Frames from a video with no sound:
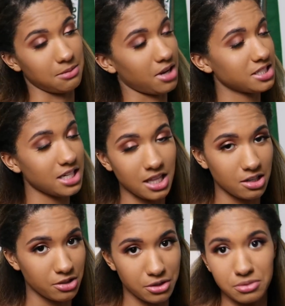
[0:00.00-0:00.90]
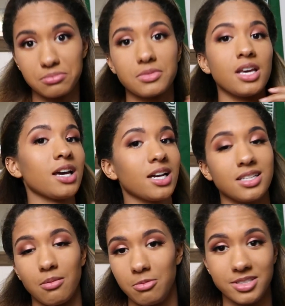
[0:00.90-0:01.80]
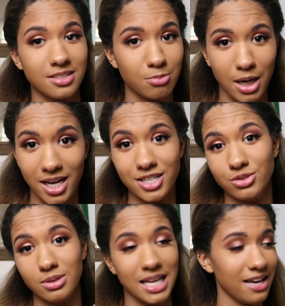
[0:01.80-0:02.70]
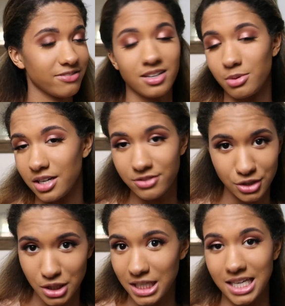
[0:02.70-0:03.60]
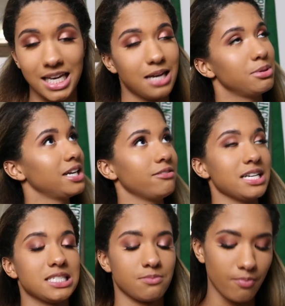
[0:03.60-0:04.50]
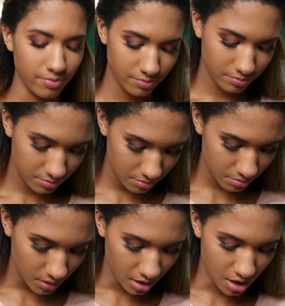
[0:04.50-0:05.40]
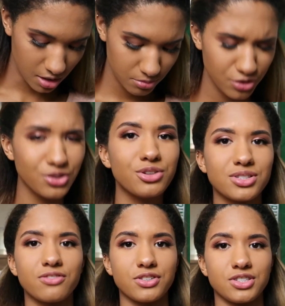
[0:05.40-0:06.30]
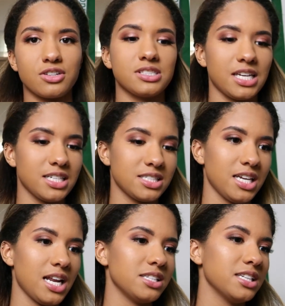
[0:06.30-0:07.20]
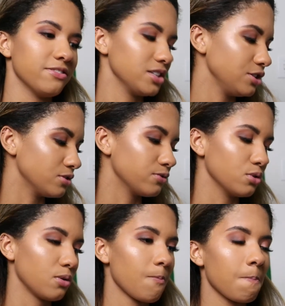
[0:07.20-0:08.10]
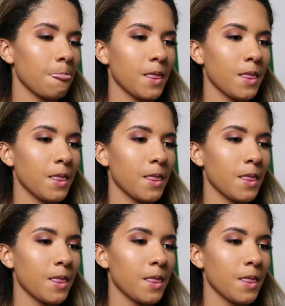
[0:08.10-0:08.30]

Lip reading: I'm not telling on you, because I'm going to be sitting behind you laughing at whatever you're looking at. But anyways, you do use it for certain things, and it's definitely useful.